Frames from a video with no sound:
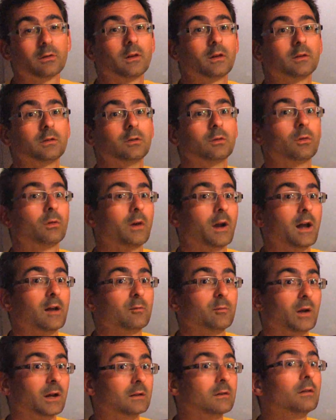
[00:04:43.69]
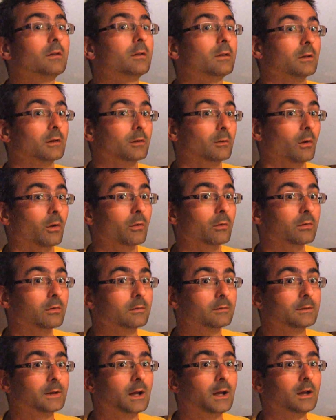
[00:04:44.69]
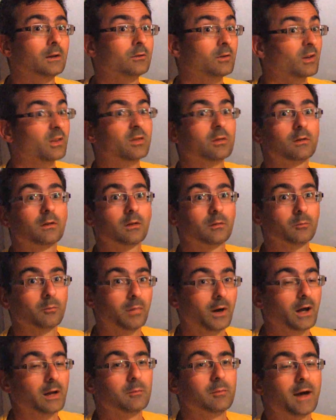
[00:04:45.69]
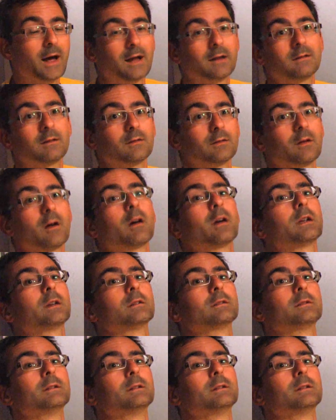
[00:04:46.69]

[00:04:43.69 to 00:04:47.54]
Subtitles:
that you don't have bacteria growth just by bad design.